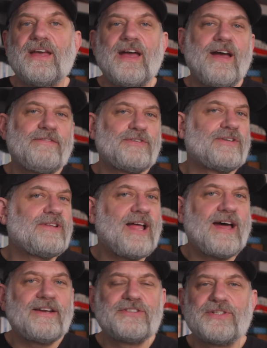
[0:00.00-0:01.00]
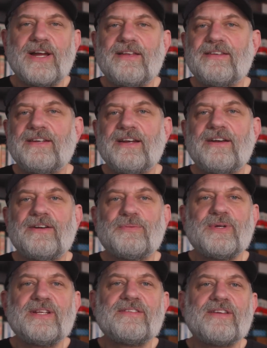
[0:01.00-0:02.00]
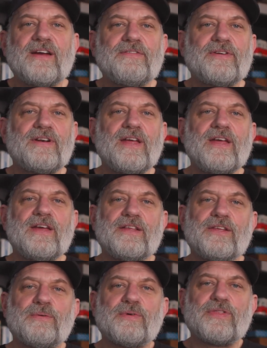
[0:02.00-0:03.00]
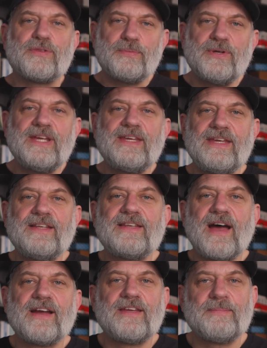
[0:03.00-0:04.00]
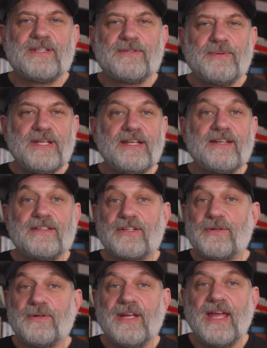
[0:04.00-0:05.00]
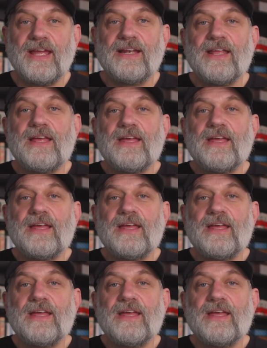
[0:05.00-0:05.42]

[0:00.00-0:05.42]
After a lot of trial and error, we discovered there were 3 key documents we needed to create